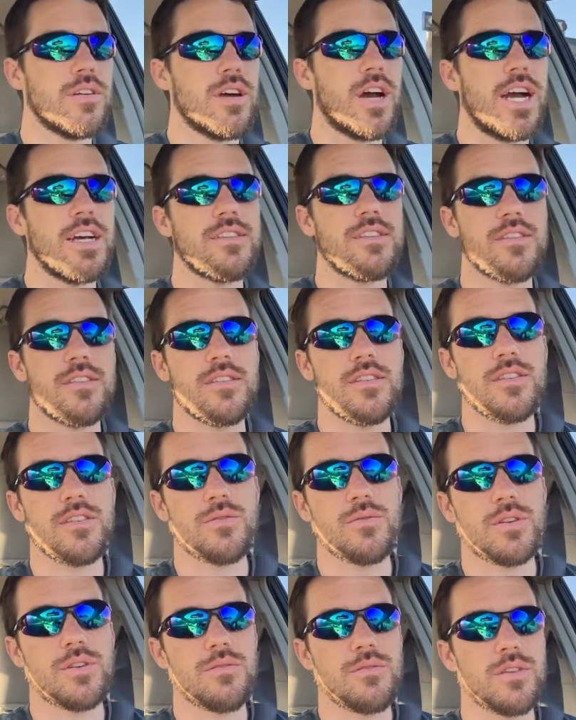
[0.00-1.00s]
ICC is
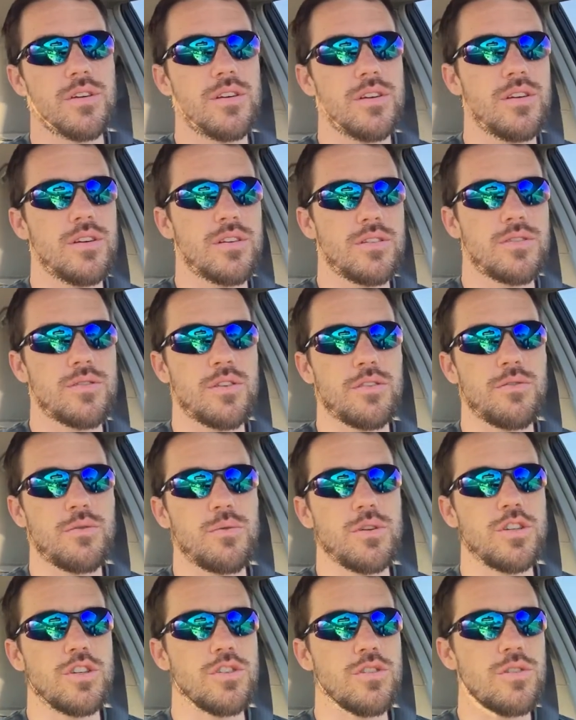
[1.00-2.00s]
one of the sort of
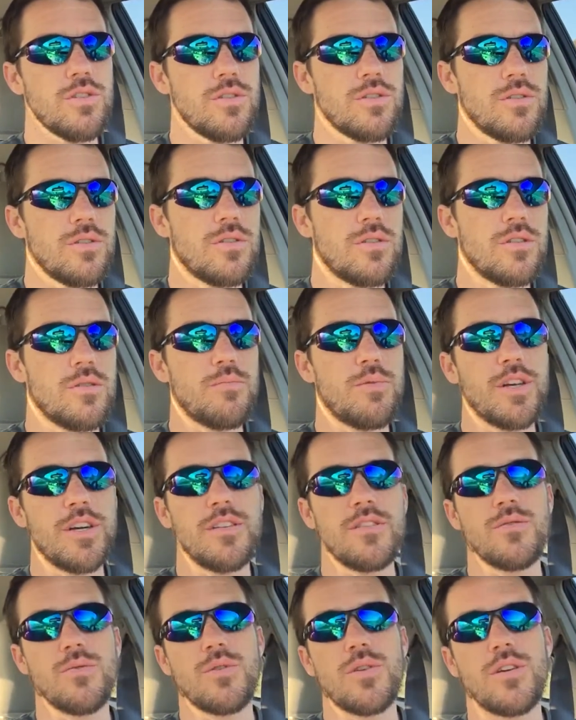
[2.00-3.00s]
original
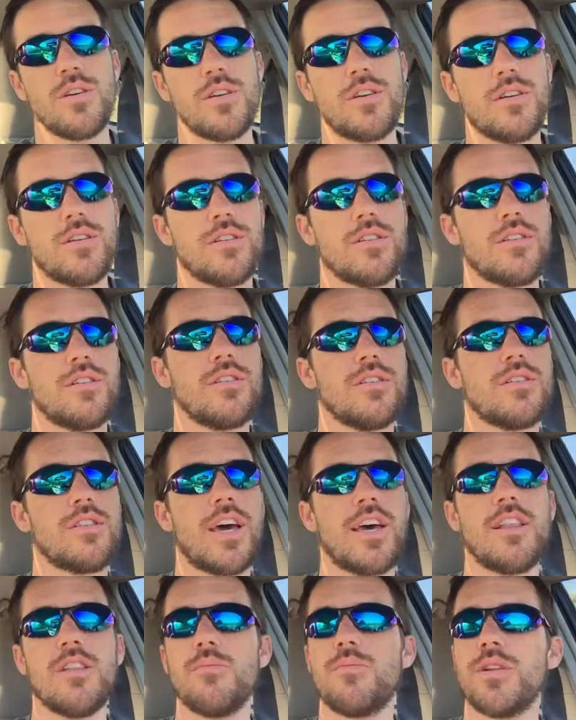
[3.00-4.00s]
place where
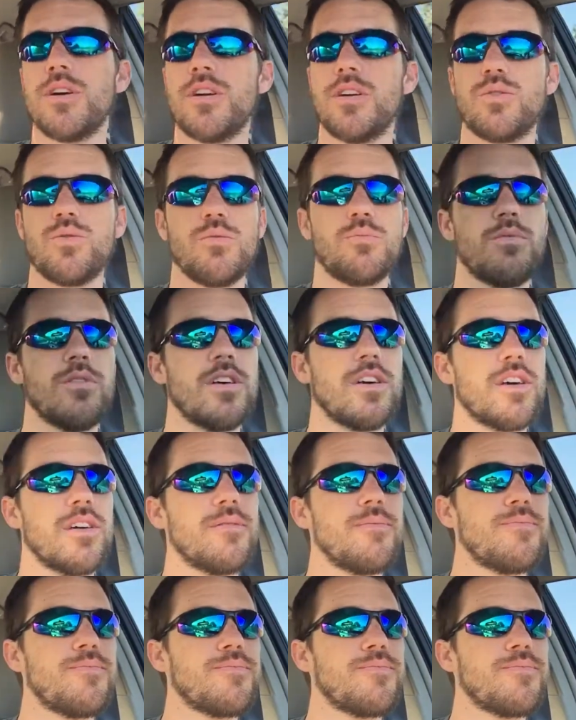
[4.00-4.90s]
title players would play,